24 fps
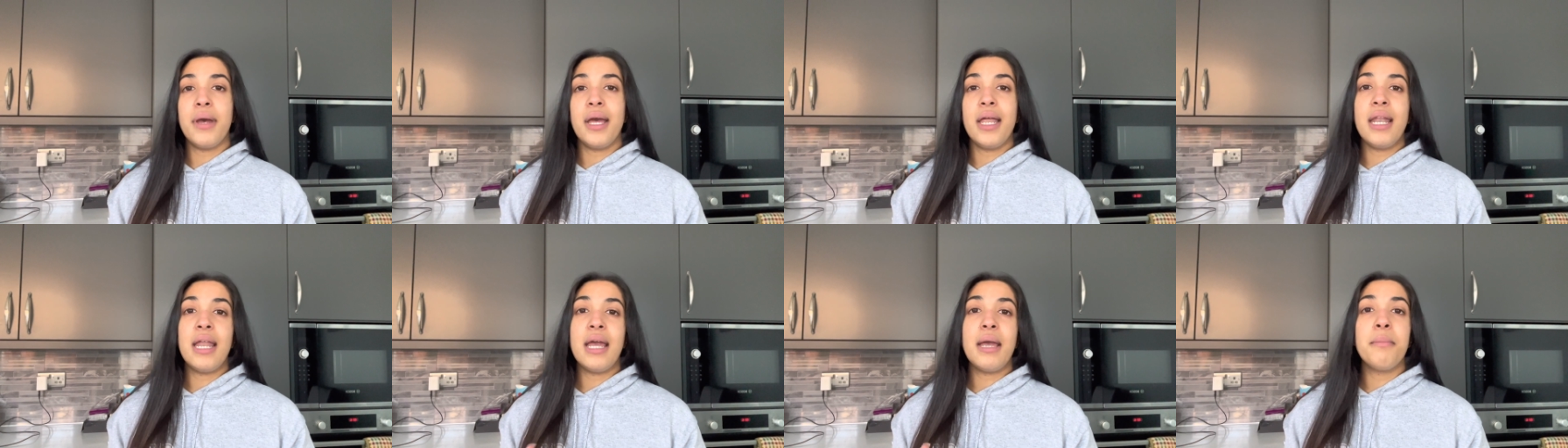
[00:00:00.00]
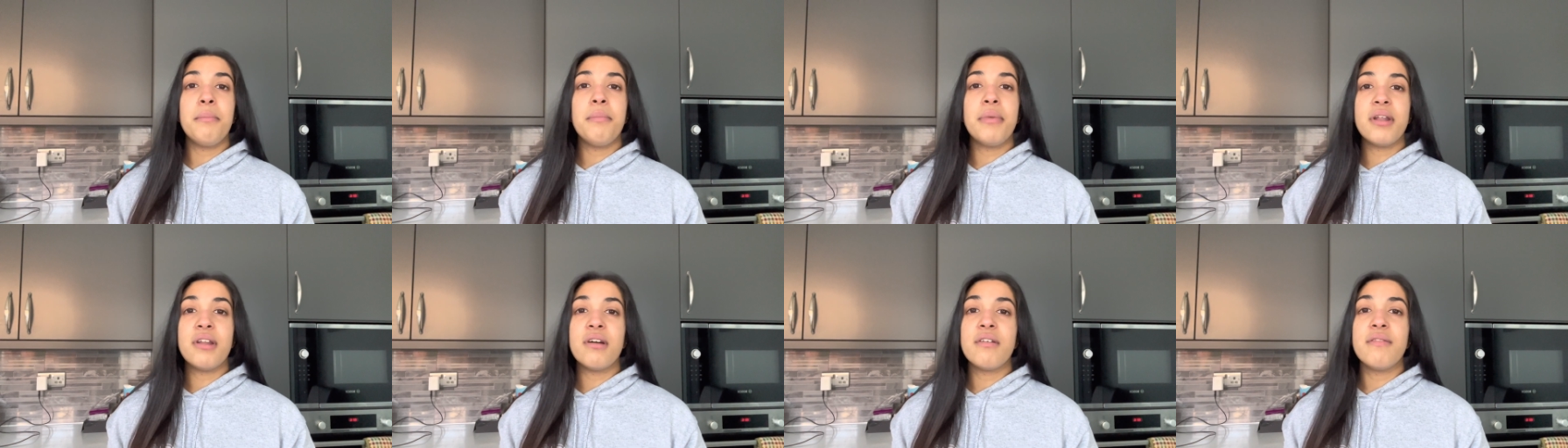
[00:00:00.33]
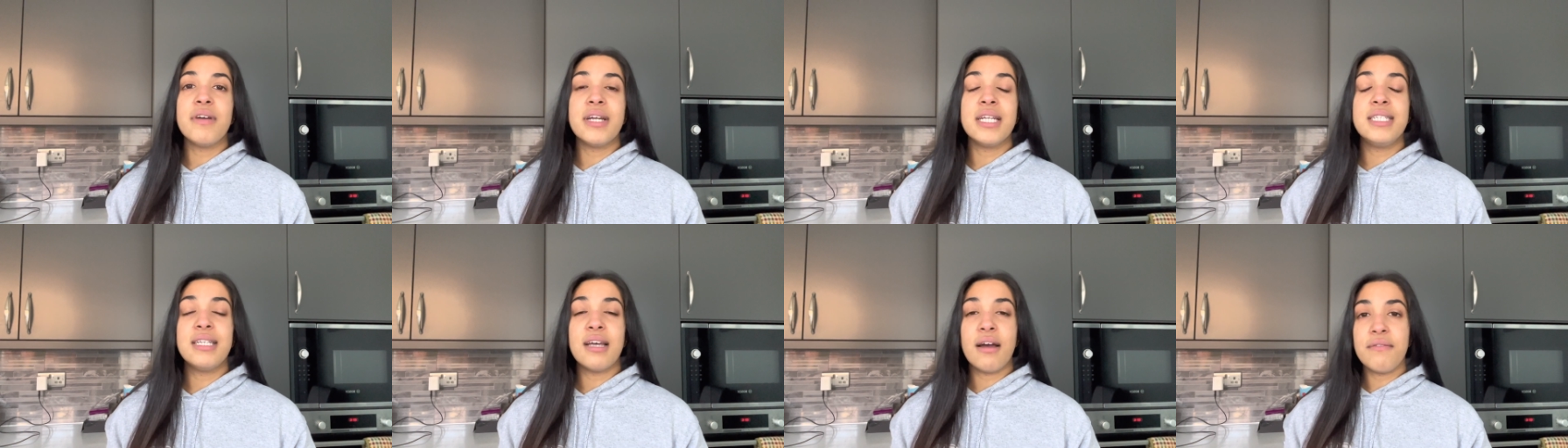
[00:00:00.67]
in a bit of
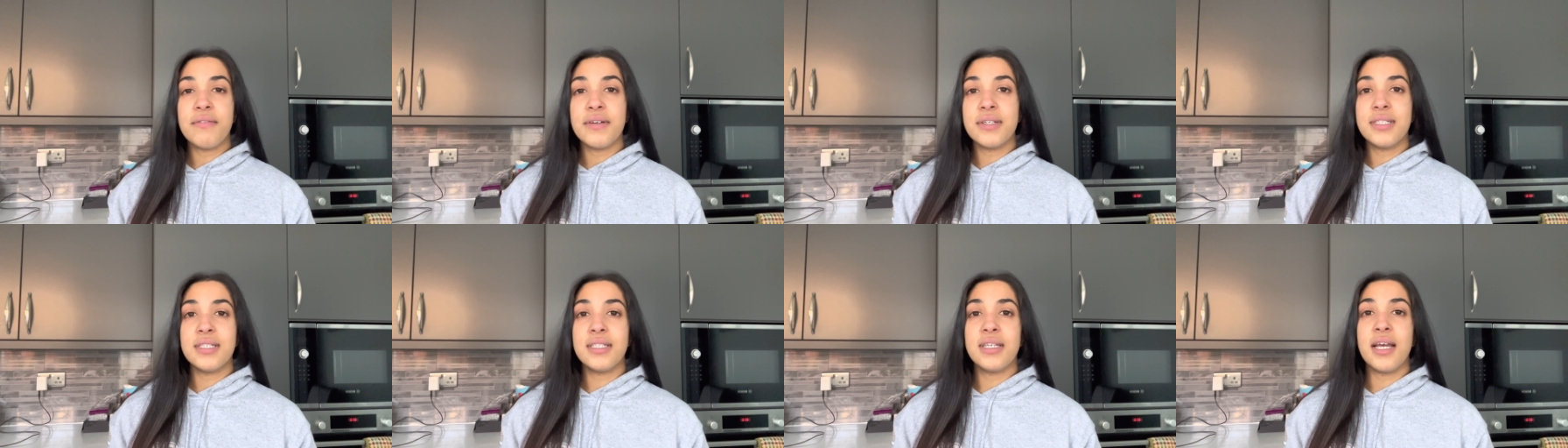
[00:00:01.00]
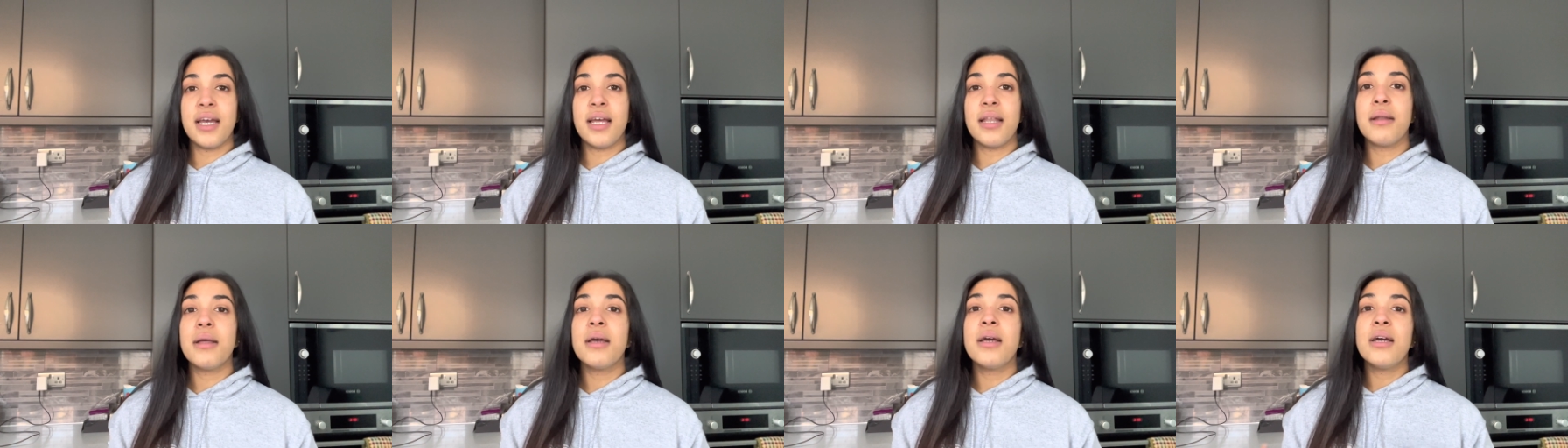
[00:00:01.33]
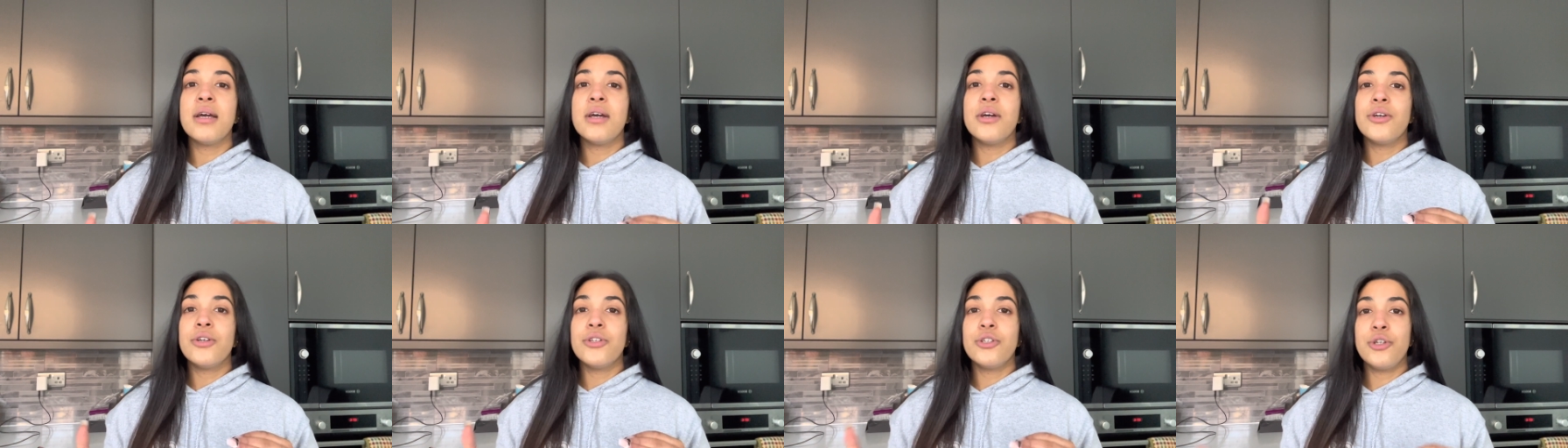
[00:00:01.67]
a deficit
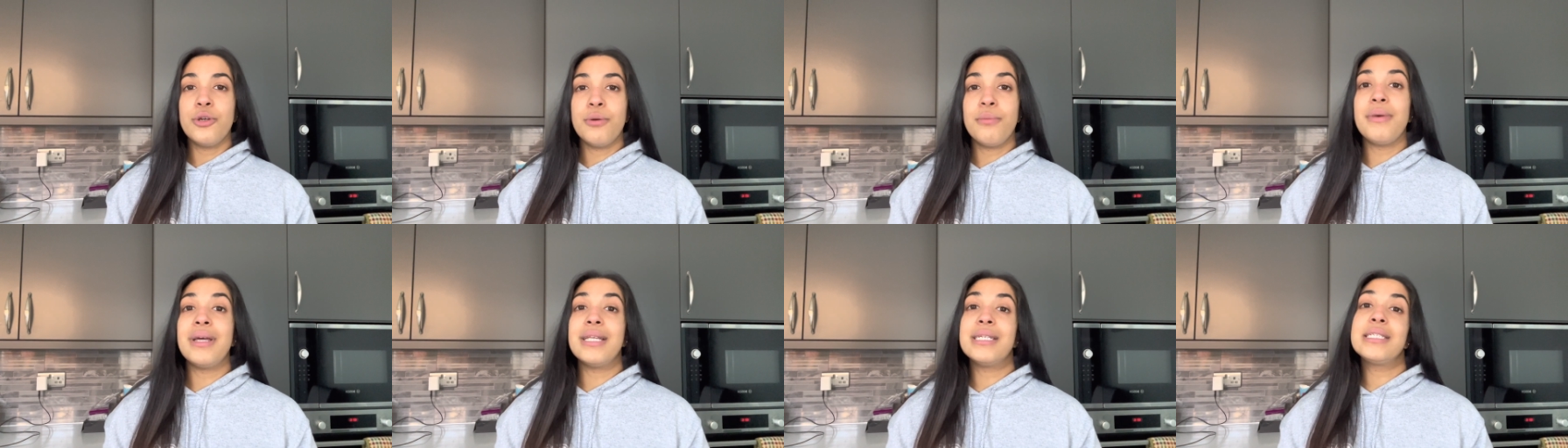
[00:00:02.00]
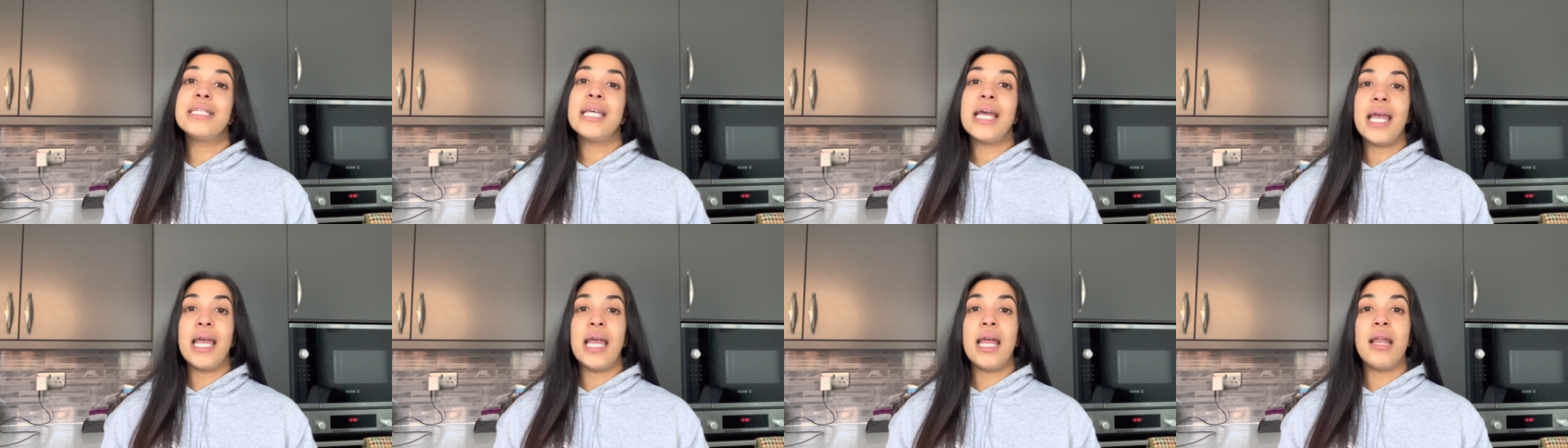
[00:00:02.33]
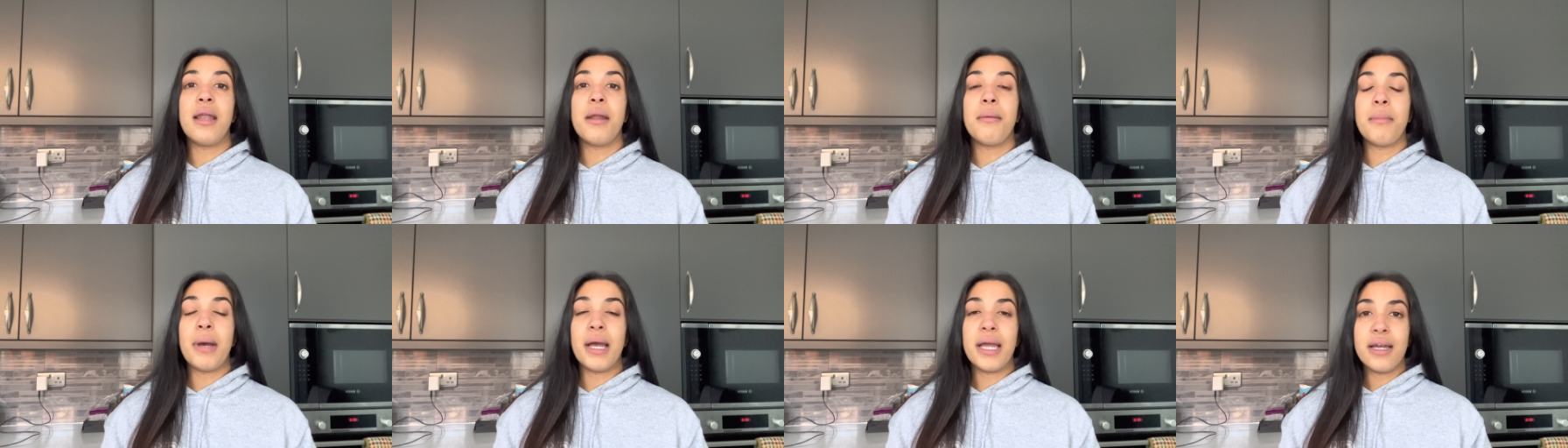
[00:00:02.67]
to maintain
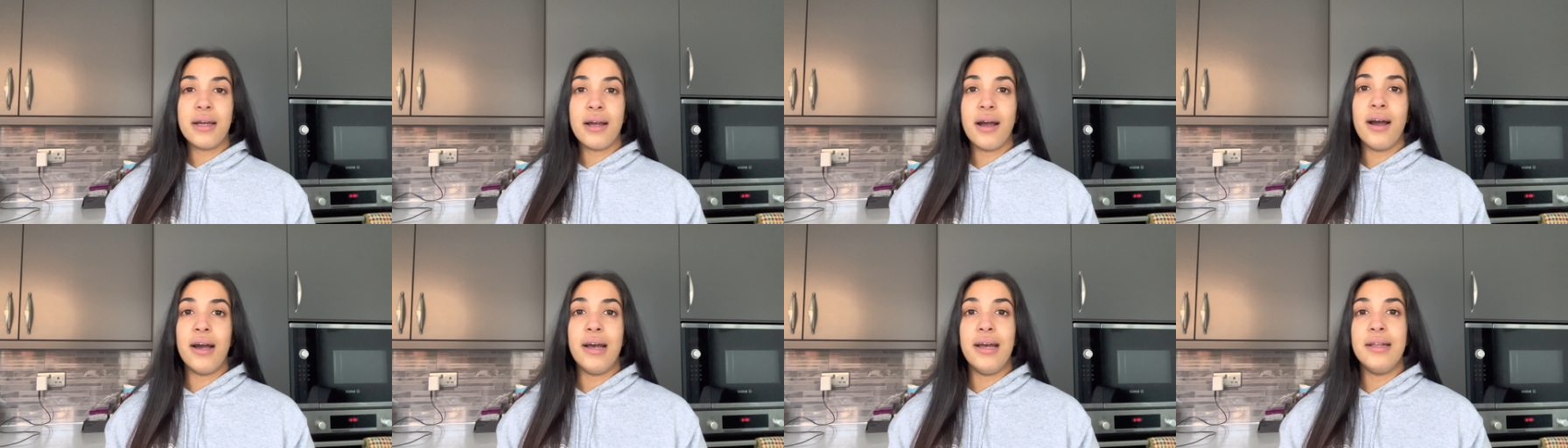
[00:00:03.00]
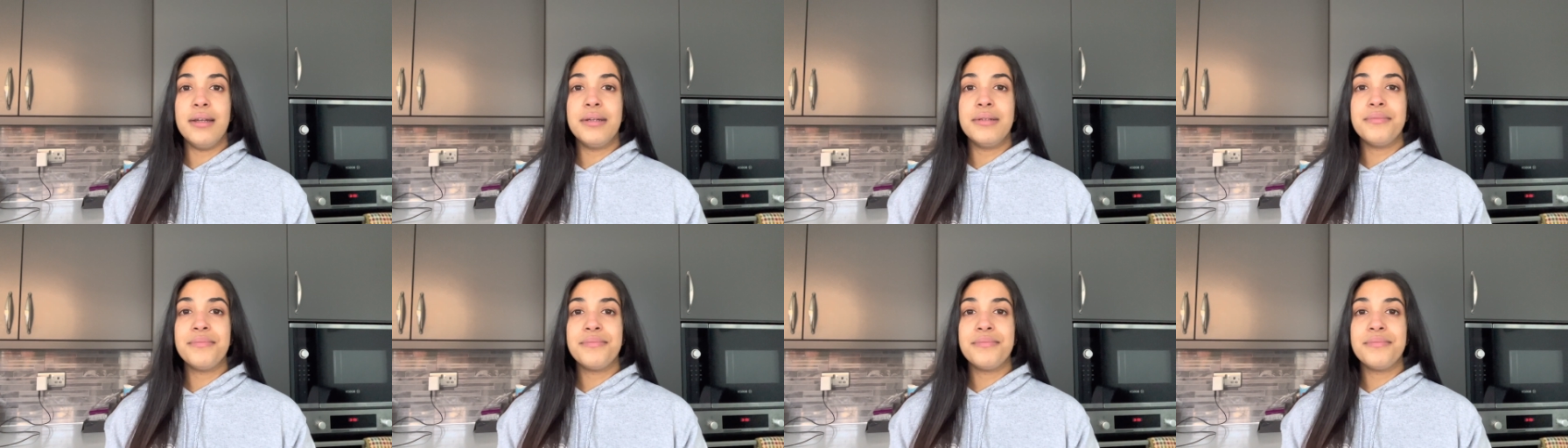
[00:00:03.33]
my cut.